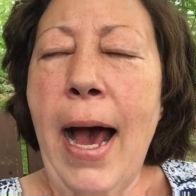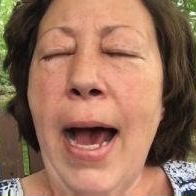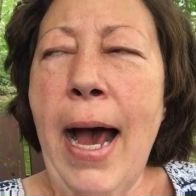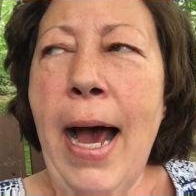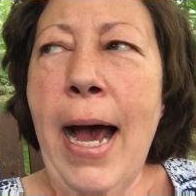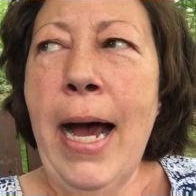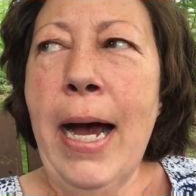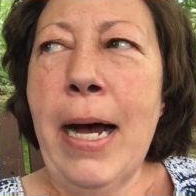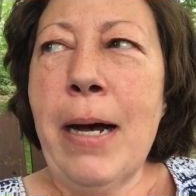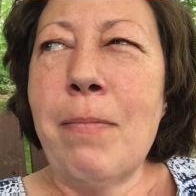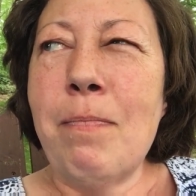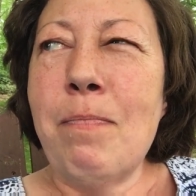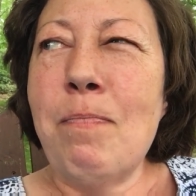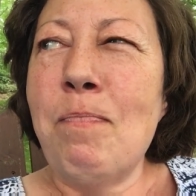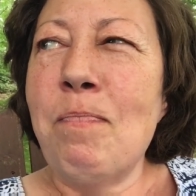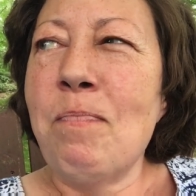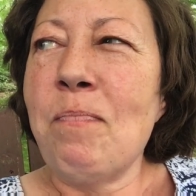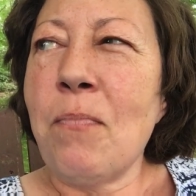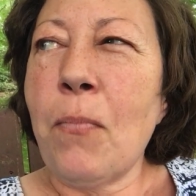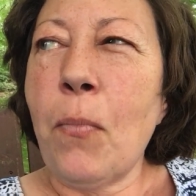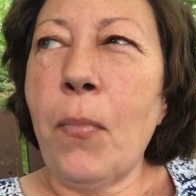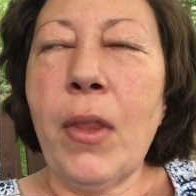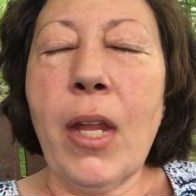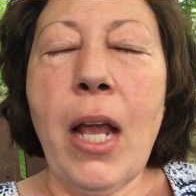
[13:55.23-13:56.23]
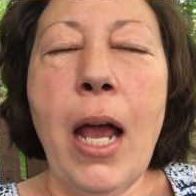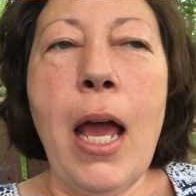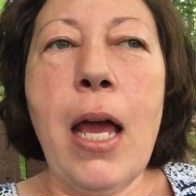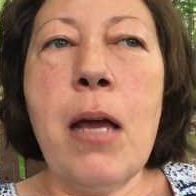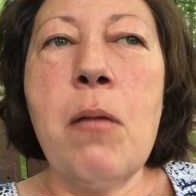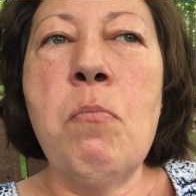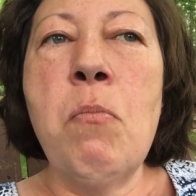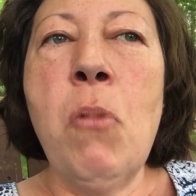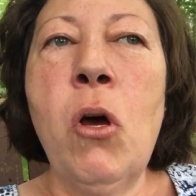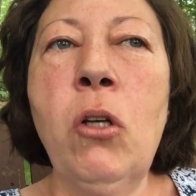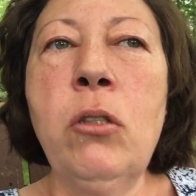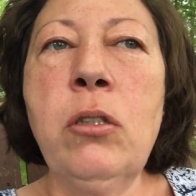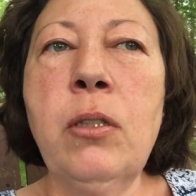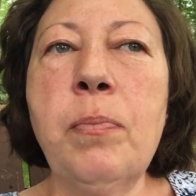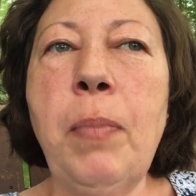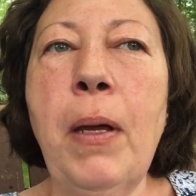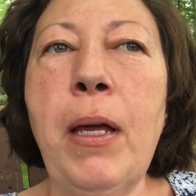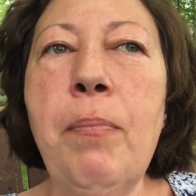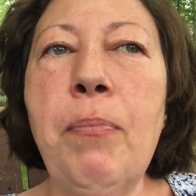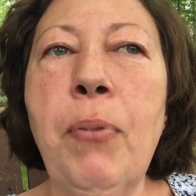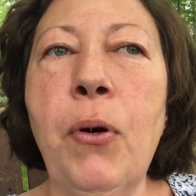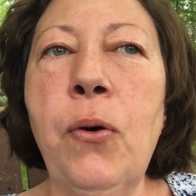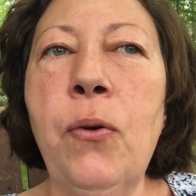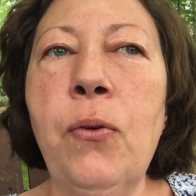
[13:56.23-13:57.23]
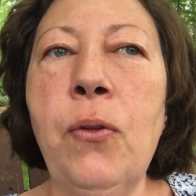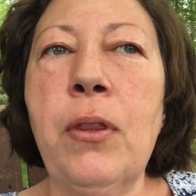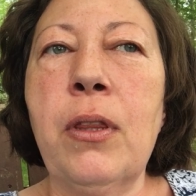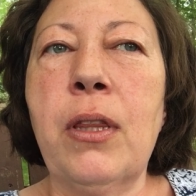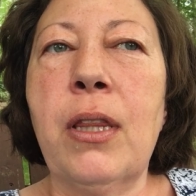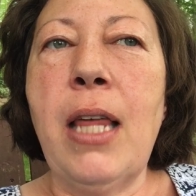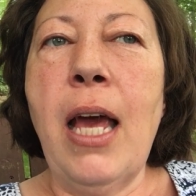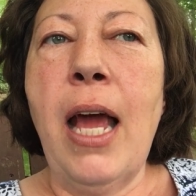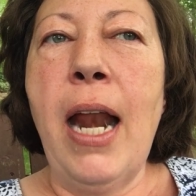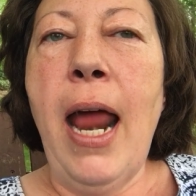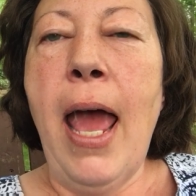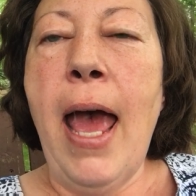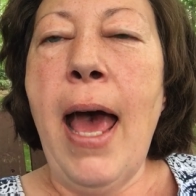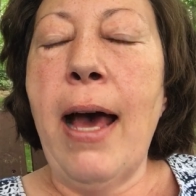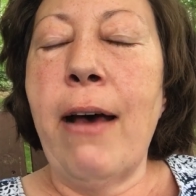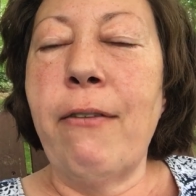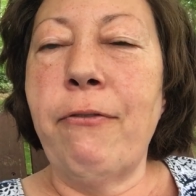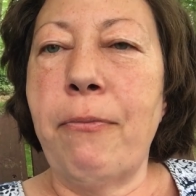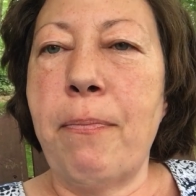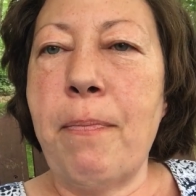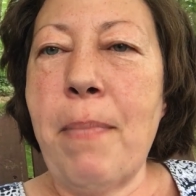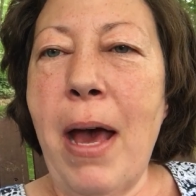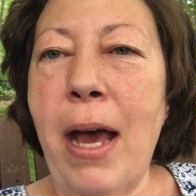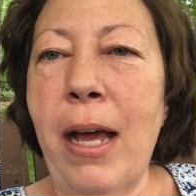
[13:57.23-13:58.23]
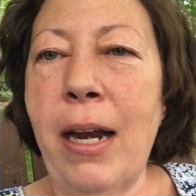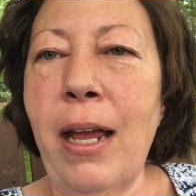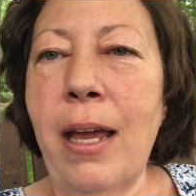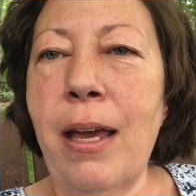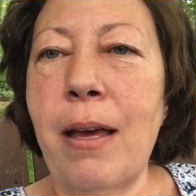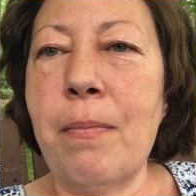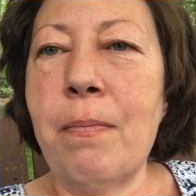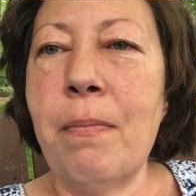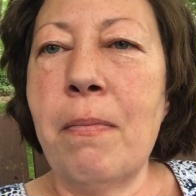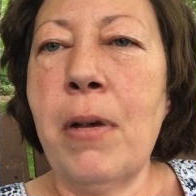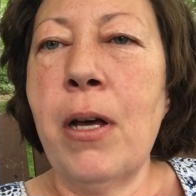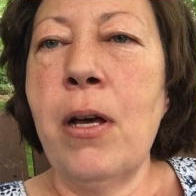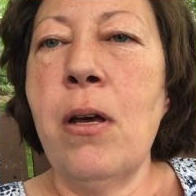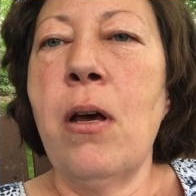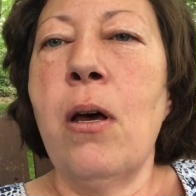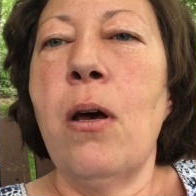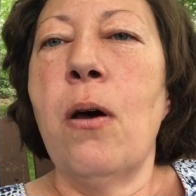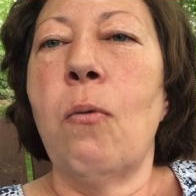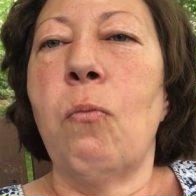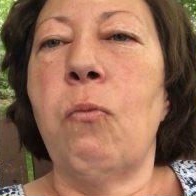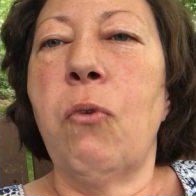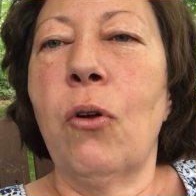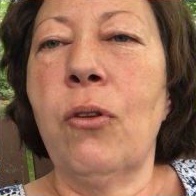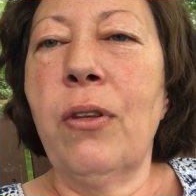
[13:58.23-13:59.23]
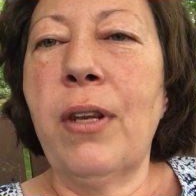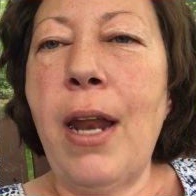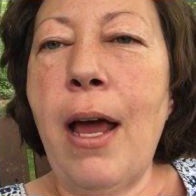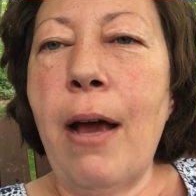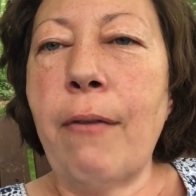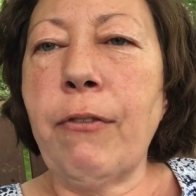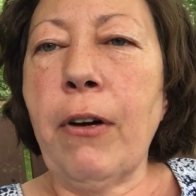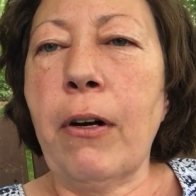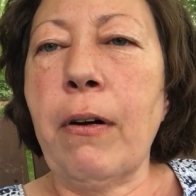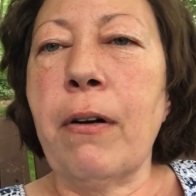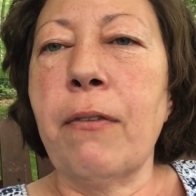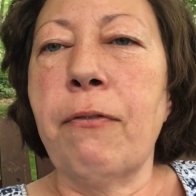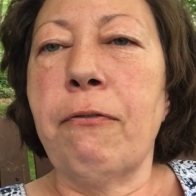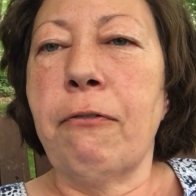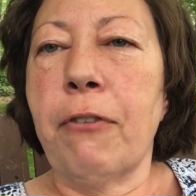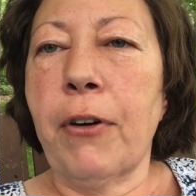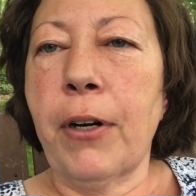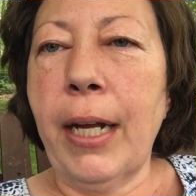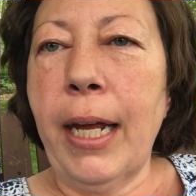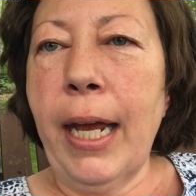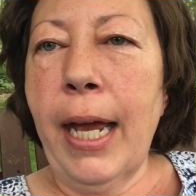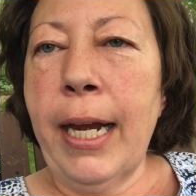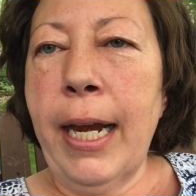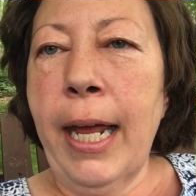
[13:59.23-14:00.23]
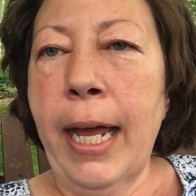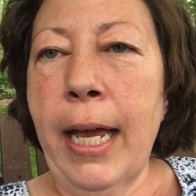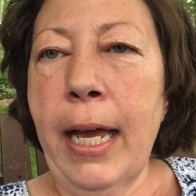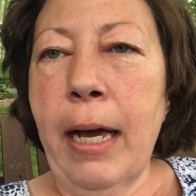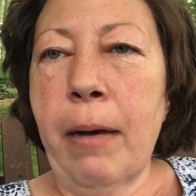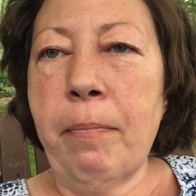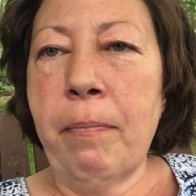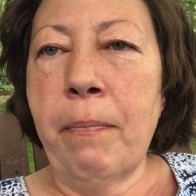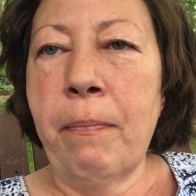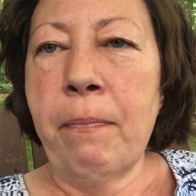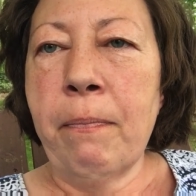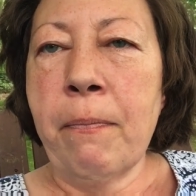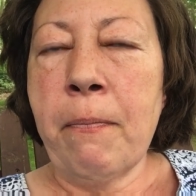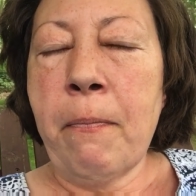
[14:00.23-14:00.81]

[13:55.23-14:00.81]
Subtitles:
And most people that have met him will never forget him.